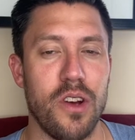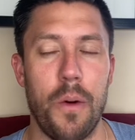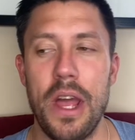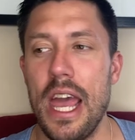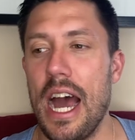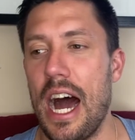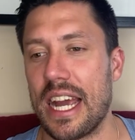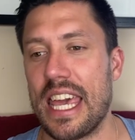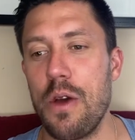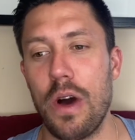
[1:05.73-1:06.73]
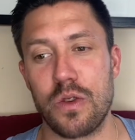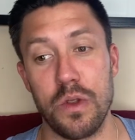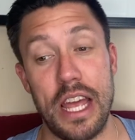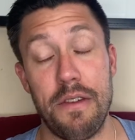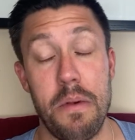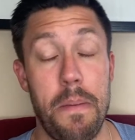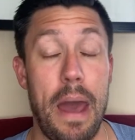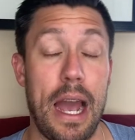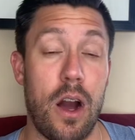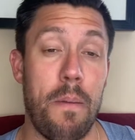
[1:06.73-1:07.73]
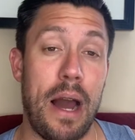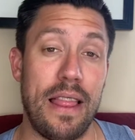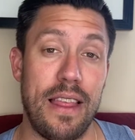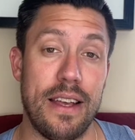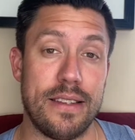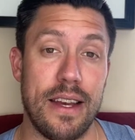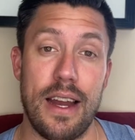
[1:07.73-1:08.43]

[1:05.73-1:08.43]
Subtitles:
So Key West will definitely be back on my list.